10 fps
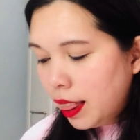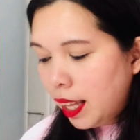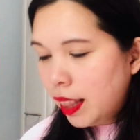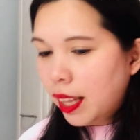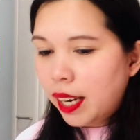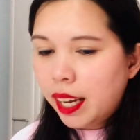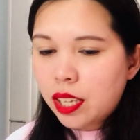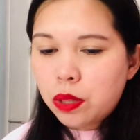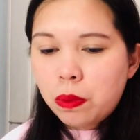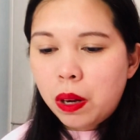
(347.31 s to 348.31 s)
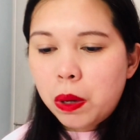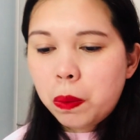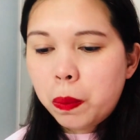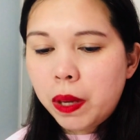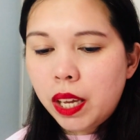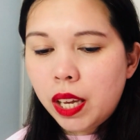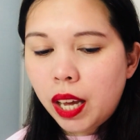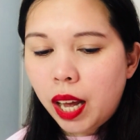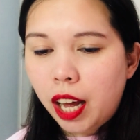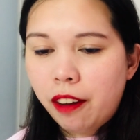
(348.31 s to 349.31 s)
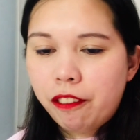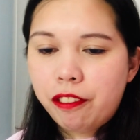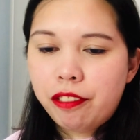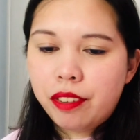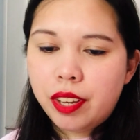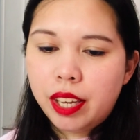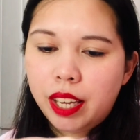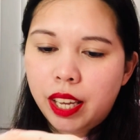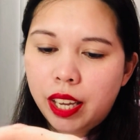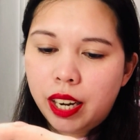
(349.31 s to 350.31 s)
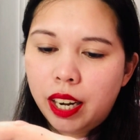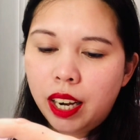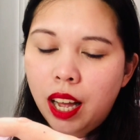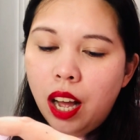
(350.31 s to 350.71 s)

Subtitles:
then the next one we have here,